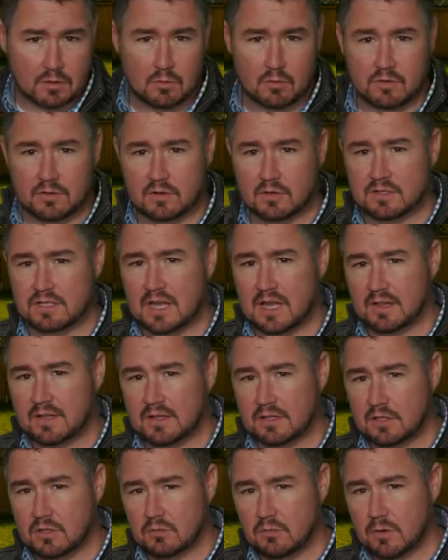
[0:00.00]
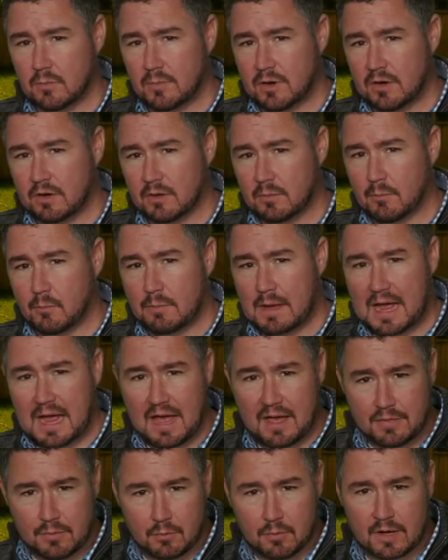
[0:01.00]
or they're telling you about a
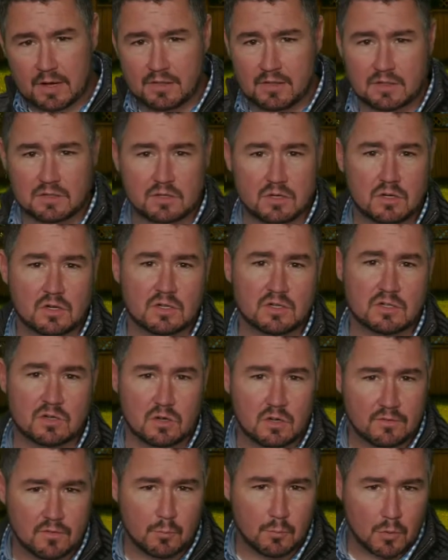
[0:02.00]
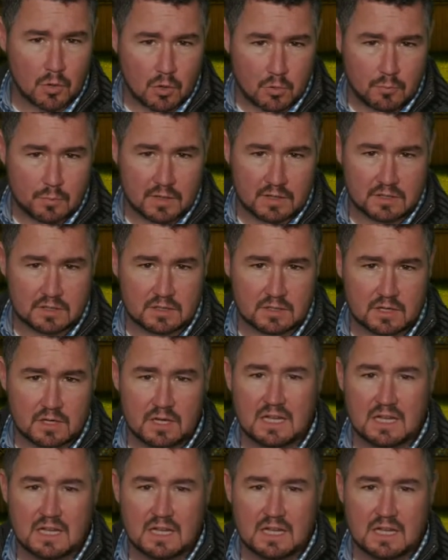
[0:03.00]
pathway that's going to serve a purpose.